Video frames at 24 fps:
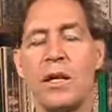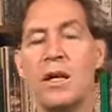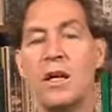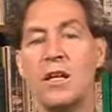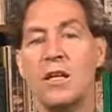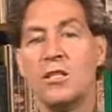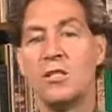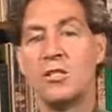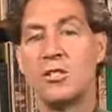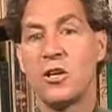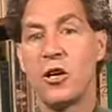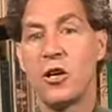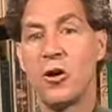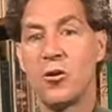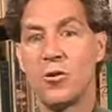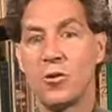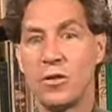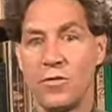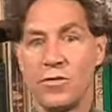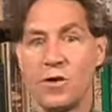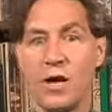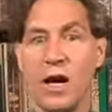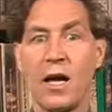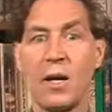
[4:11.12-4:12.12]
So
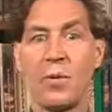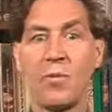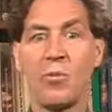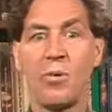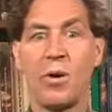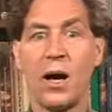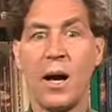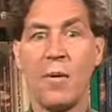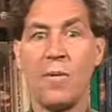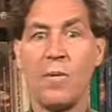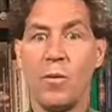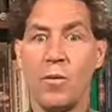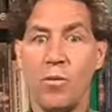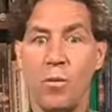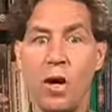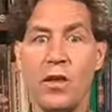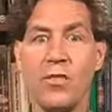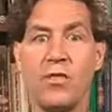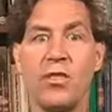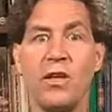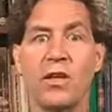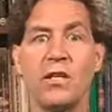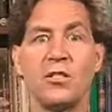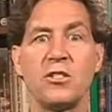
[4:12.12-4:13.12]
you've got a problem, what
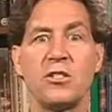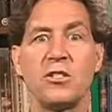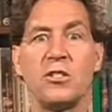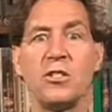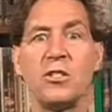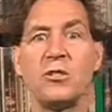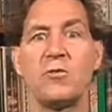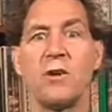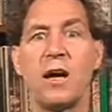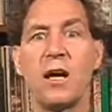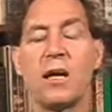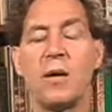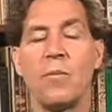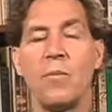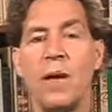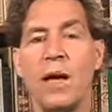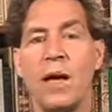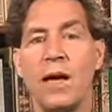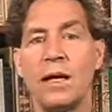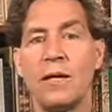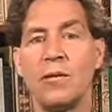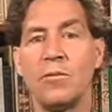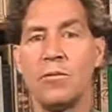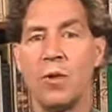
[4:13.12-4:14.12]
things could you
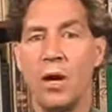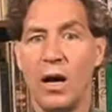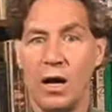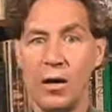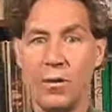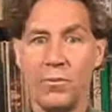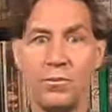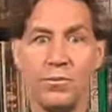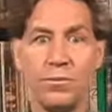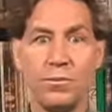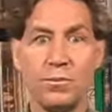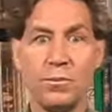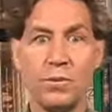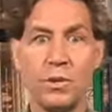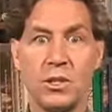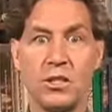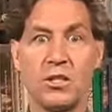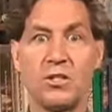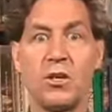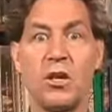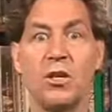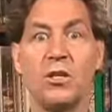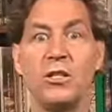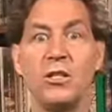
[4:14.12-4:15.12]
recommend? Well, to
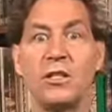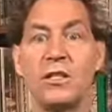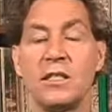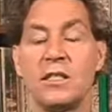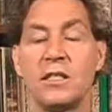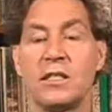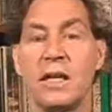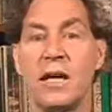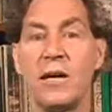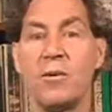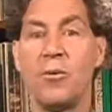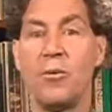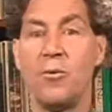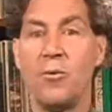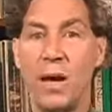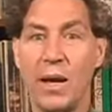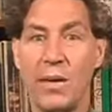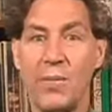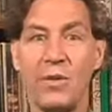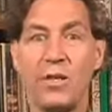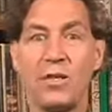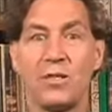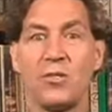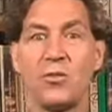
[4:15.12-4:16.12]
start you could say, well,
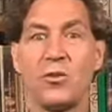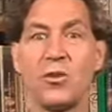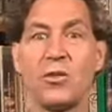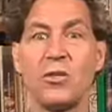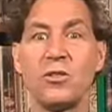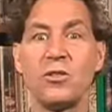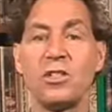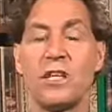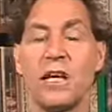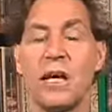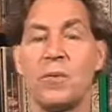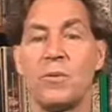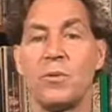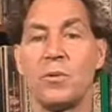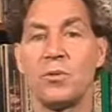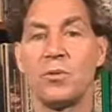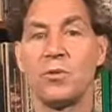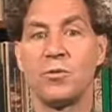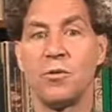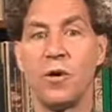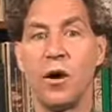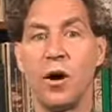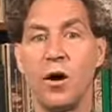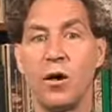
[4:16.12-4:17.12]
maybe the soil sample's
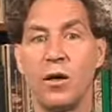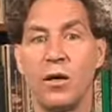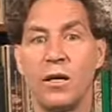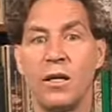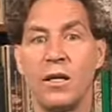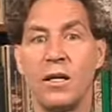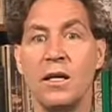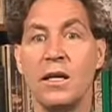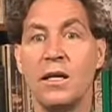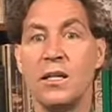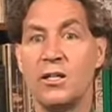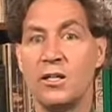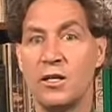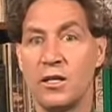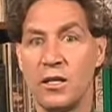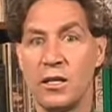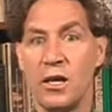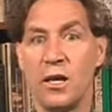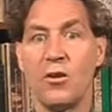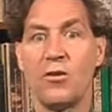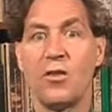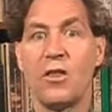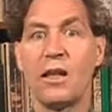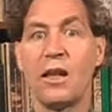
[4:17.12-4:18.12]
wrong. You can
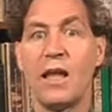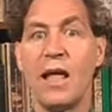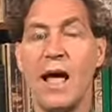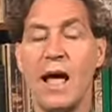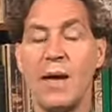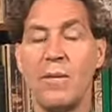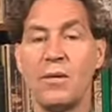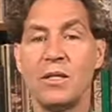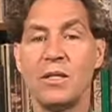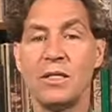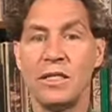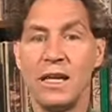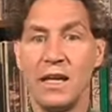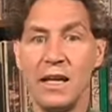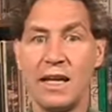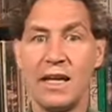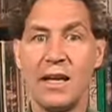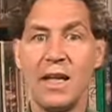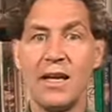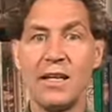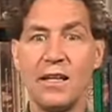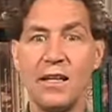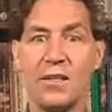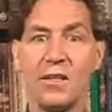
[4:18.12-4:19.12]
go to the lab and say, I'd
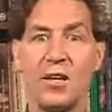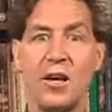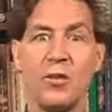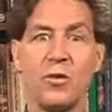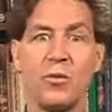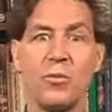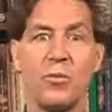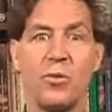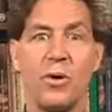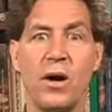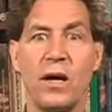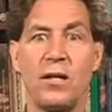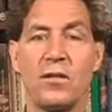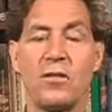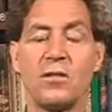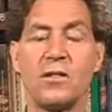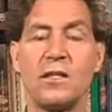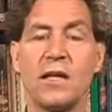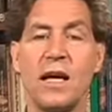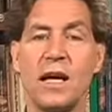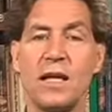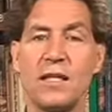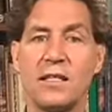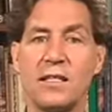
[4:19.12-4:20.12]
like another proctor
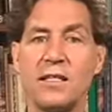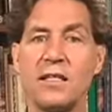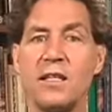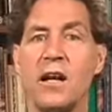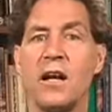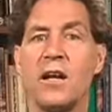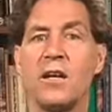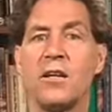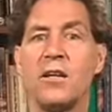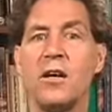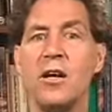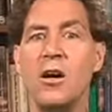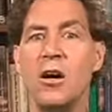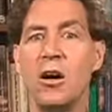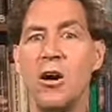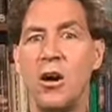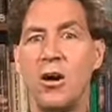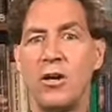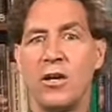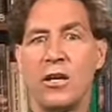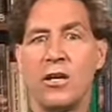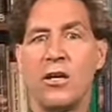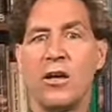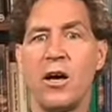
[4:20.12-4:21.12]
test done
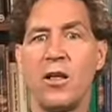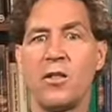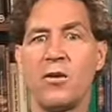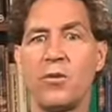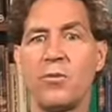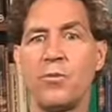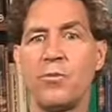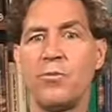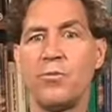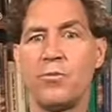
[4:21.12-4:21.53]
on another